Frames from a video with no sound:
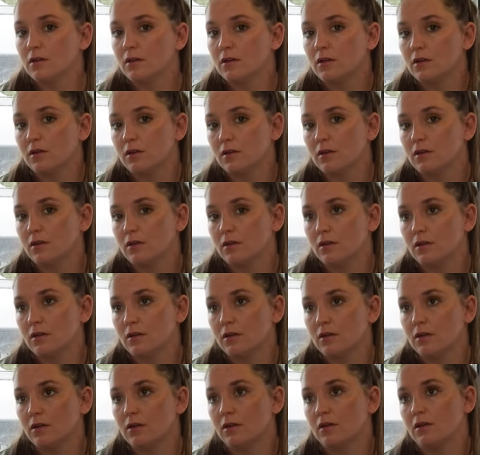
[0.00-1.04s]

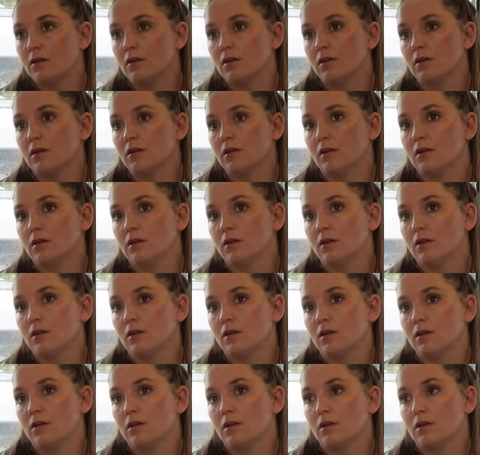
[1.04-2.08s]

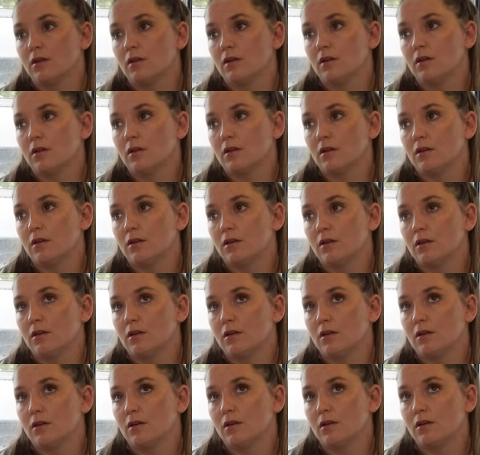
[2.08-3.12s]

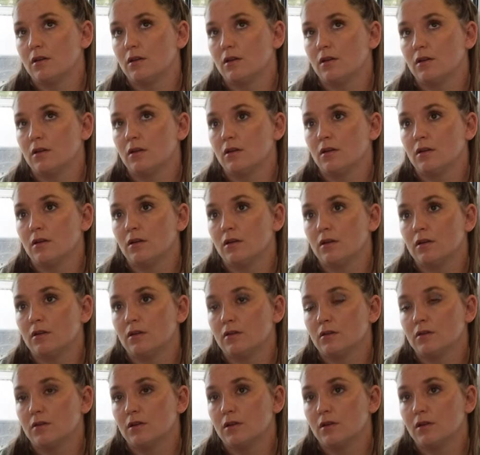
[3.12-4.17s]

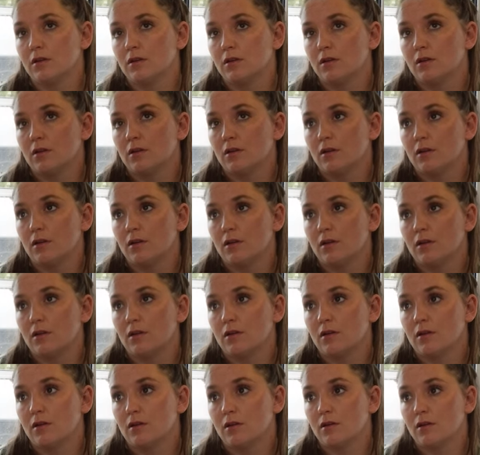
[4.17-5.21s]

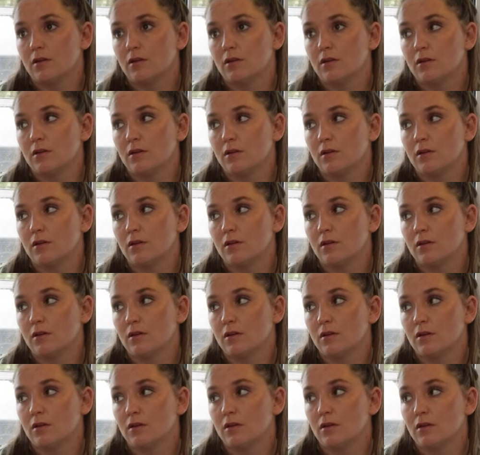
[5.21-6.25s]

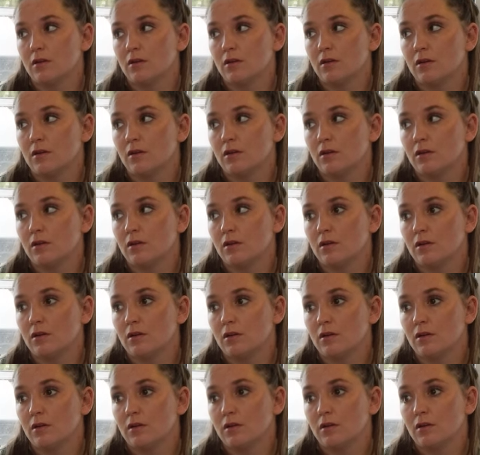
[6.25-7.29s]

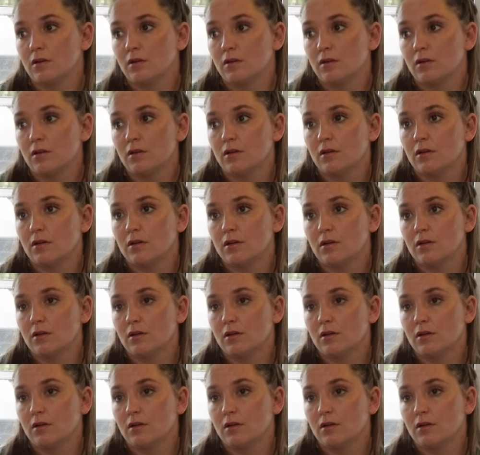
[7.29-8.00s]
The person shown says nothing.